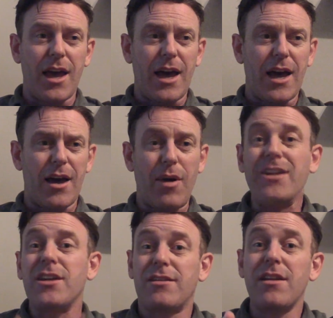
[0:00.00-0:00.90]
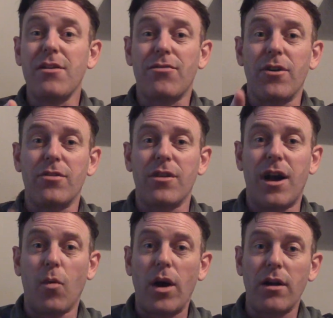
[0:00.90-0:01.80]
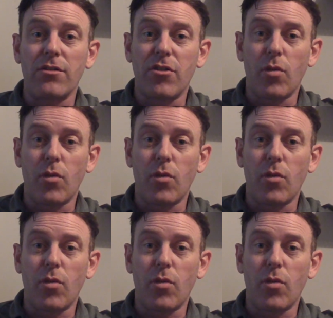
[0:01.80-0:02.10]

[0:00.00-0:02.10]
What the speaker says: Actually, I didn't at first. I went onto